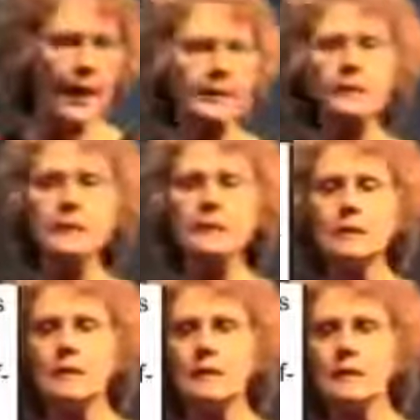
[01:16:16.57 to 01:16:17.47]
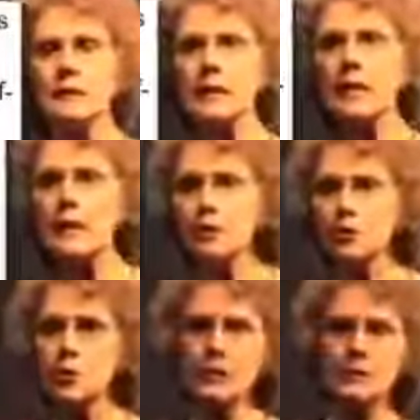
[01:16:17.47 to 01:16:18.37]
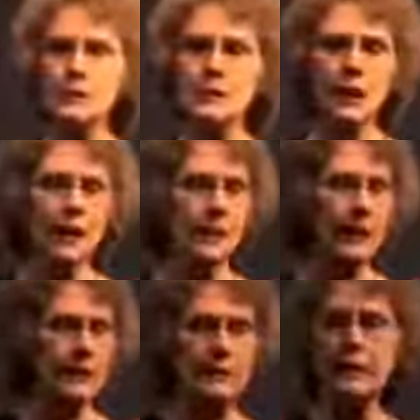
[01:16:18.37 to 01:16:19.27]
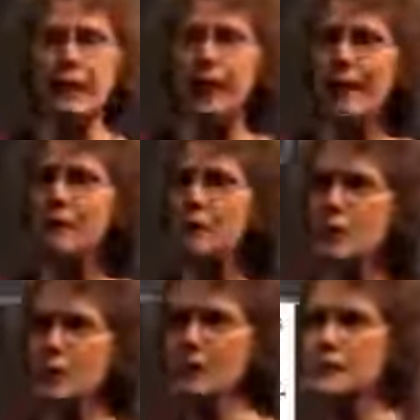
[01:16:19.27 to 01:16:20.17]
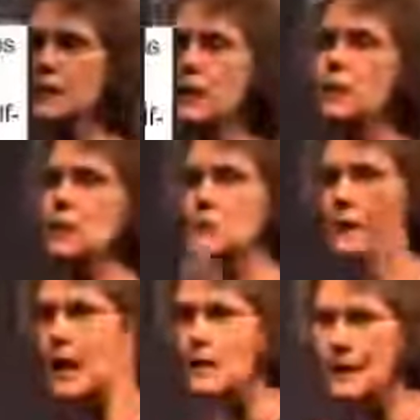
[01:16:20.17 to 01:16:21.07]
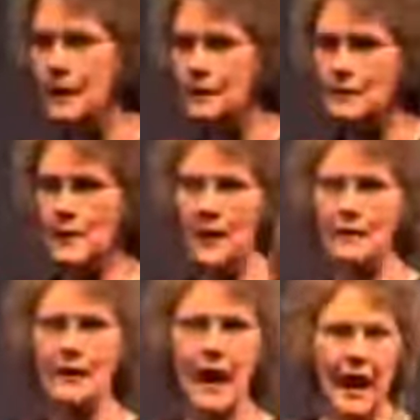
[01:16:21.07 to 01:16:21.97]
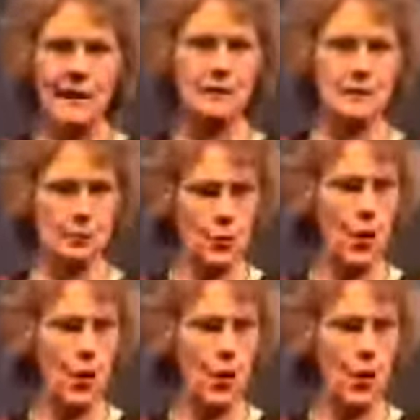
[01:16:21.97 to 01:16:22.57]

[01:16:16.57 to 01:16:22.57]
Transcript: Acid is increased in diabetics. In every single diabetic, they have an acid